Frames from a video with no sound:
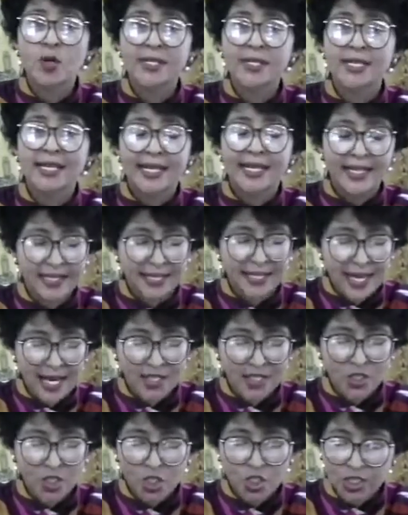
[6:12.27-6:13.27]
Of course,
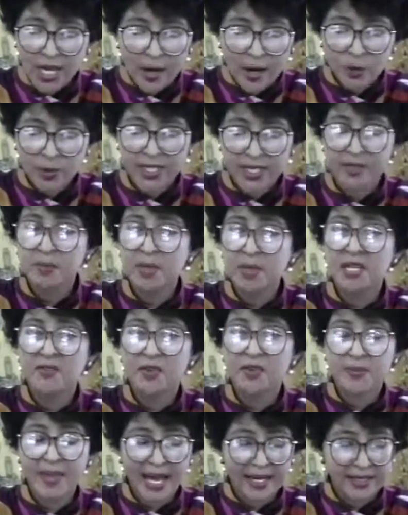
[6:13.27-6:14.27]
he does
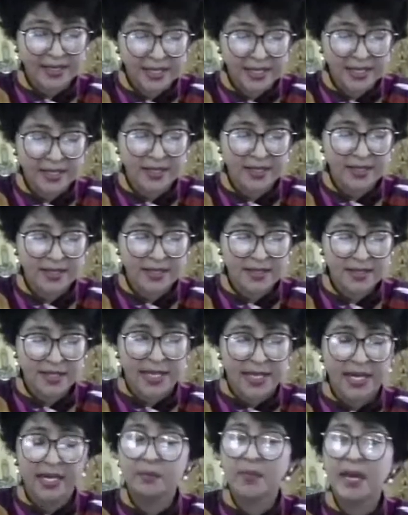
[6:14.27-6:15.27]
shout at me from that
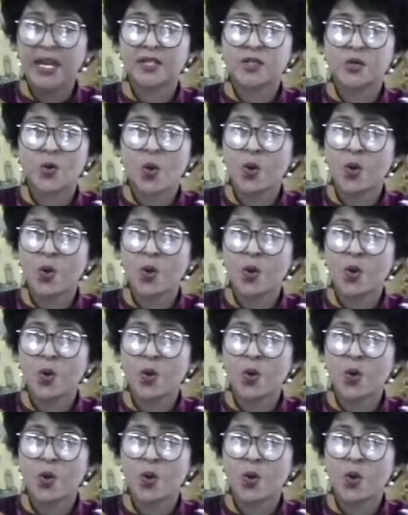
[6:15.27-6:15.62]
distance